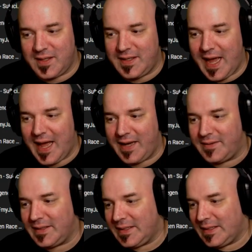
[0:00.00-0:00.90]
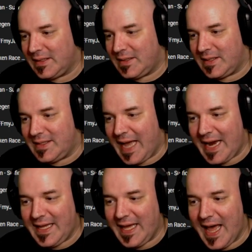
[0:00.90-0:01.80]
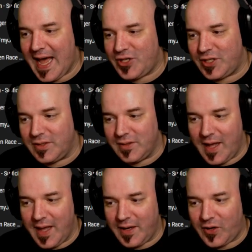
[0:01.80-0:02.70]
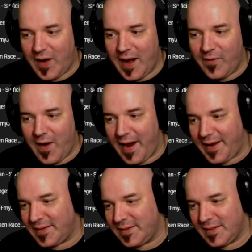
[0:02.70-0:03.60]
to Daddy Cash and Cray Ray.